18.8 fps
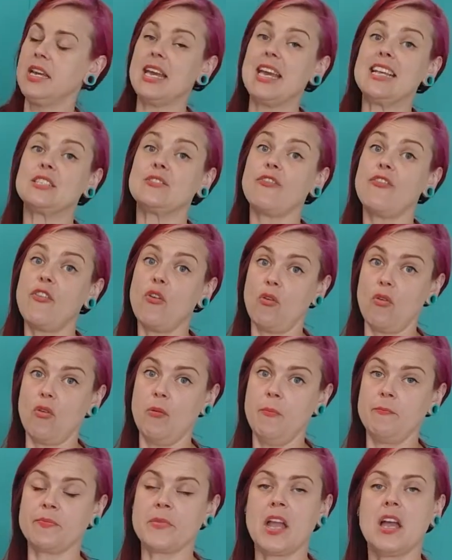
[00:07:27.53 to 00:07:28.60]
is for.
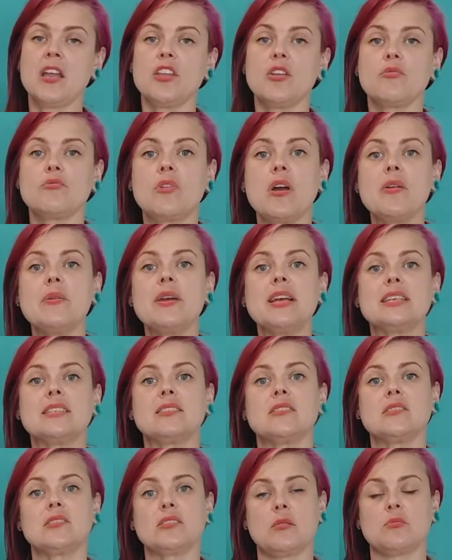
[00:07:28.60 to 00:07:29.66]
You'll
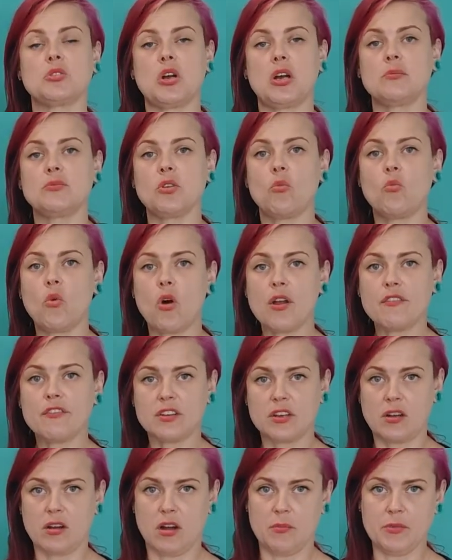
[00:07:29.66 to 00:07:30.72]
notice sometimes on
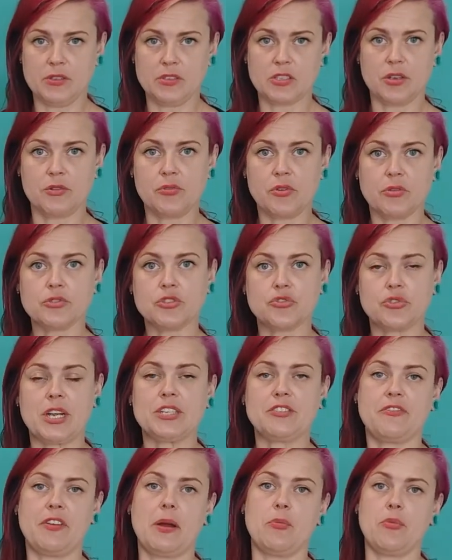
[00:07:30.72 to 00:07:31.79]
woven garments, so
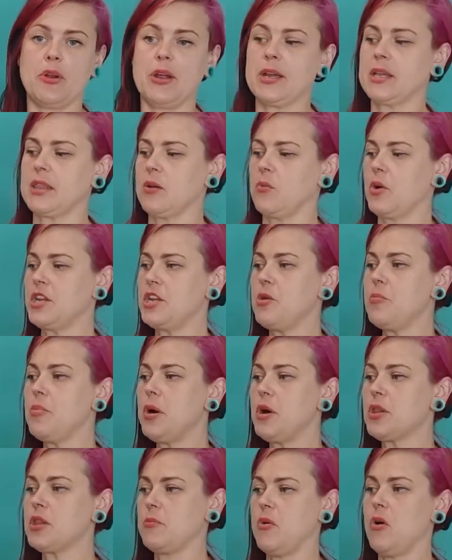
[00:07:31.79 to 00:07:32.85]
non-stretch fabric, that when you
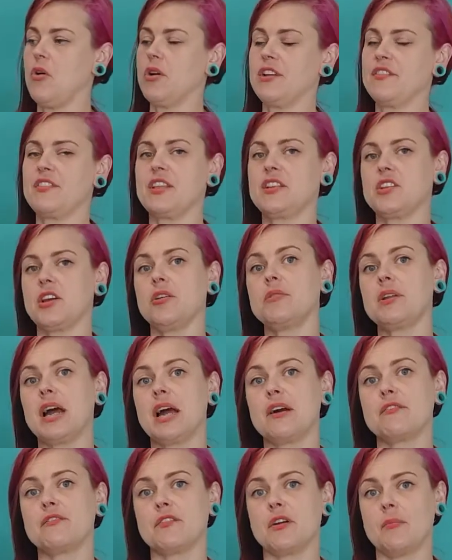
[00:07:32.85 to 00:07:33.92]
put them on, if they don't
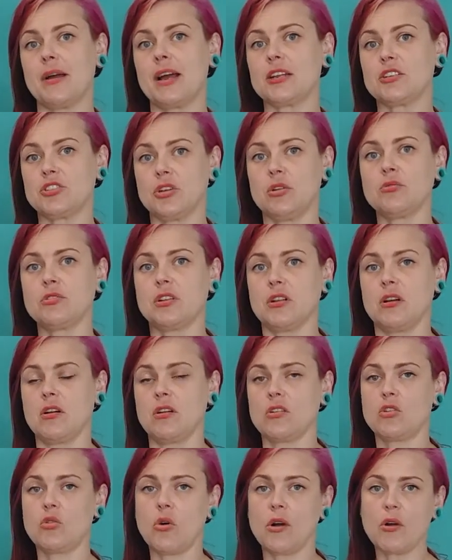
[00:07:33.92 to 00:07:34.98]
have a back shoulder
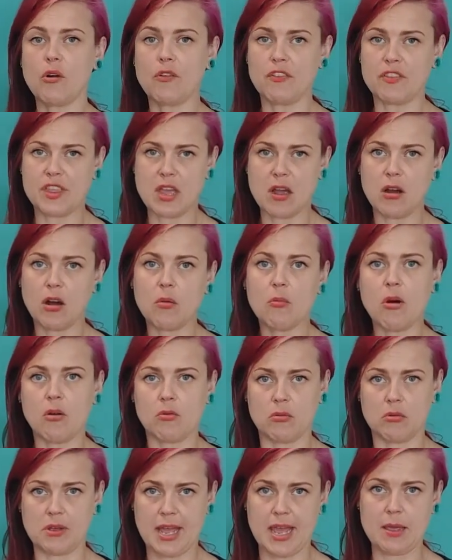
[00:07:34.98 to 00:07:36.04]
dart, quite often the armhole
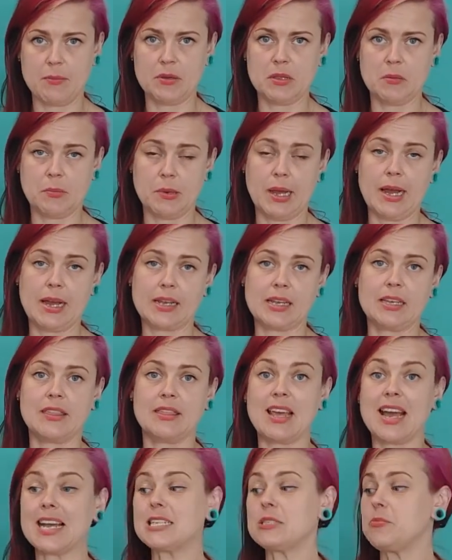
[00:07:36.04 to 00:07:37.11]
will gape at the back, and
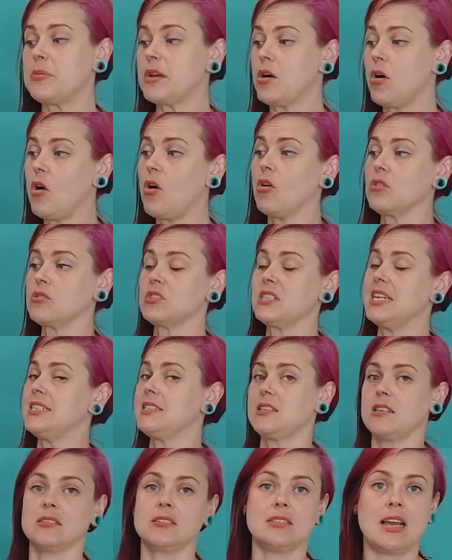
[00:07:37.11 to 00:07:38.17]
that is because it
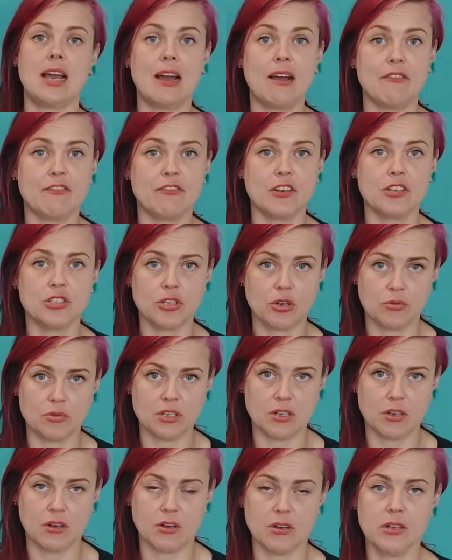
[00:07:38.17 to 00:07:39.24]
doesn't have a shoulder
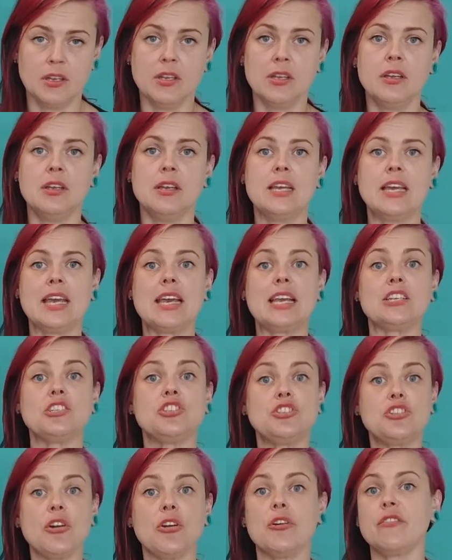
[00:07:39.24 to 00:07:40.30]
dart. It
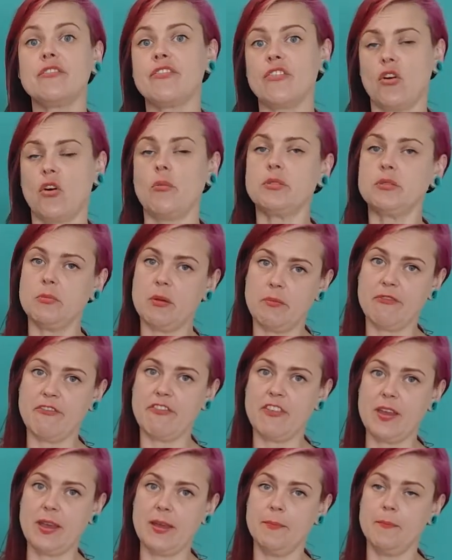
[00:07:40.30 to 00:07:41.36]
should for optimum
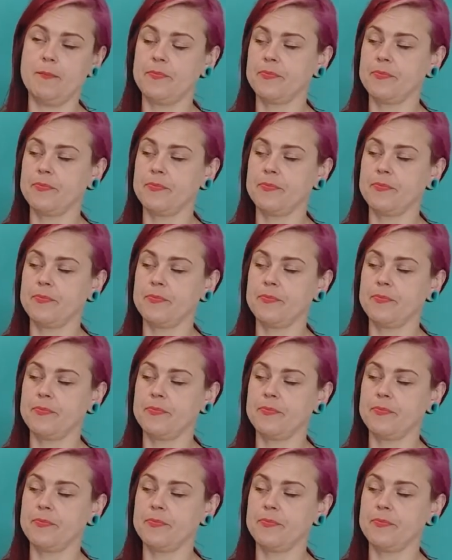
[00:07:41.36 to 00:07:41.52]
fit.